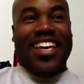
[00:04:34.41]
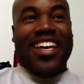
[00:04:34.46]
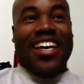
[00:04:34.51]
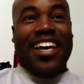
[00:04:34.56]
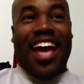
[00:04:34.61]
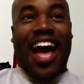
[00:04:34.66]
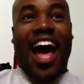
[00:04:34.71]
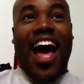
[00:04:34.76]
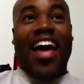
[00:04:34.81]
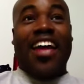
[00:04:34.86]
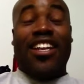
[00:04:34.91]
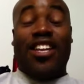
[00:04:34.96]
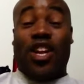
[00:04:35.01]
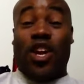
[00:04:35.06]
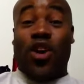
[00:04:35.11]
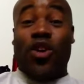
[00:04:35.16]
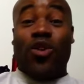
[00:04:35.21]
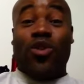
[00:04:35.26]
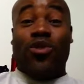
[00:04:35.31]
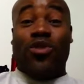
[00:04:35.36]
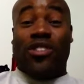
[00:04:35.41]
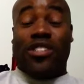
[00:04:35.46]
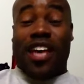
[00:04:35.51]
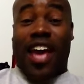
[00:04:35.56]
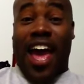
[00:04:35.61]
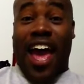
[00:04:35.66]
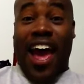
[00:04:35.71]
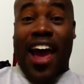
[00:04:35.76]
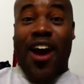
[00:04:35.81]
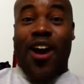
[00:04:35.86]
God knows
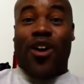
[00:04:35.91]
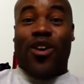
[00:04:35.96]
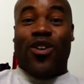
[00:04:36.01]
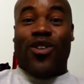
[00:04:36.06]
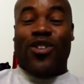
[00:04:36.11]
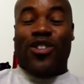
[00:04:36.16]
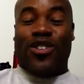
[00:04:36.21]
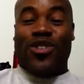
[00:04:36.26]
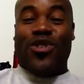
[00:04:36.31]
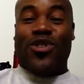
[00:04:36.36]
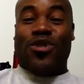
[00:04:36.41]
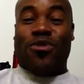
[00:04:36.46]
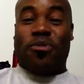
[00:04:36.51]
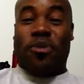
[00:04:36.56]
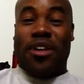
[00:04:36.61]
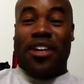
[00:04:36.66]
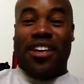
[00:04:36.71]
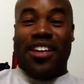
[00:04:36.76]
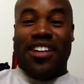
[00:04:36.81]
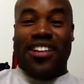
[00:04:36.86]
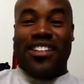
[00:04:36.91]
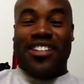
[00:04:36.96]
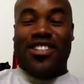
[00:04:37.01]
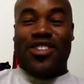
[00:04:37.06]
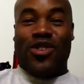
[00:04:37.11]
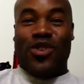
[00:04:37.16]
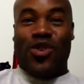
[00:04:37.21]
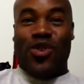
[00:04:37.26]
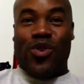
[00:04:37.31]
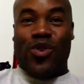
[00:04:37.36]
how to speak
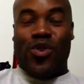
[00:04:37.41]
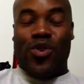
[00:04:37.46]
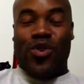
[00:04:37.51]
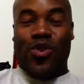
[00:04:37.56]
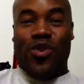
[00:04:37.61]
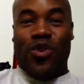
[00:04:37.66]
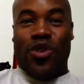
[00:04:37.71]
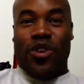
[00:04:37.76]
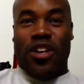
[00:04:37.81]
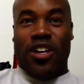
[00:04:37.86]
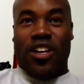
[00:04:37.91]
to